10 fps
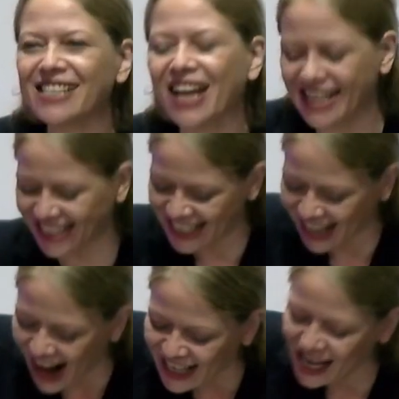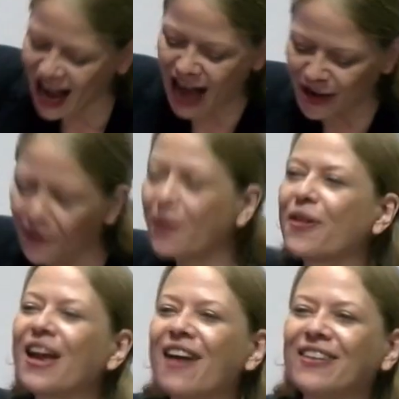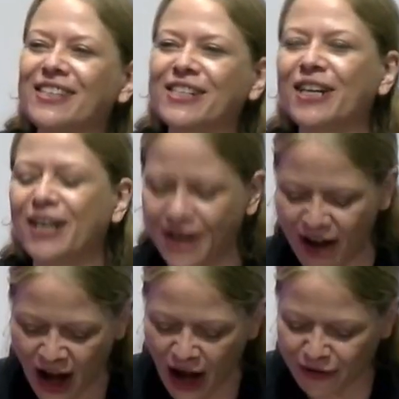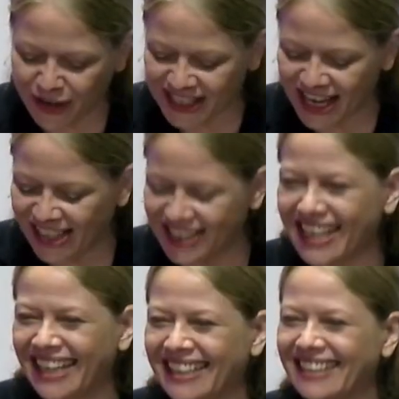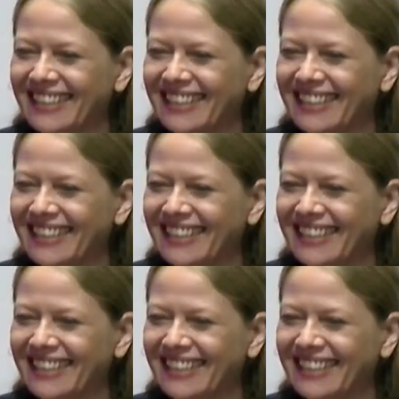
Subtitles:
Kirsten De Keyser, and all the others too across London.